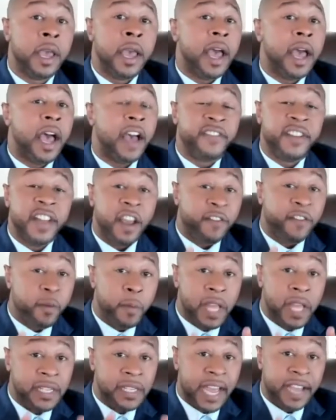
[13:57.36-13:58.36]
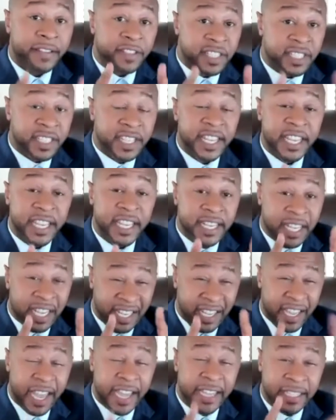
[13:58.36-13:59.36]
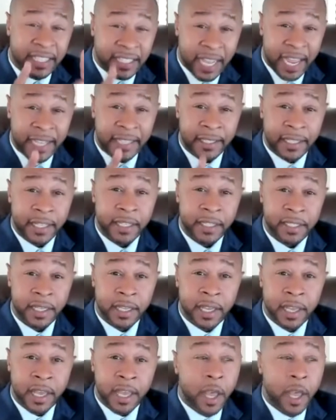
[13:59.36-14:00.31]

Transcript: I've never in my life seen a case like this,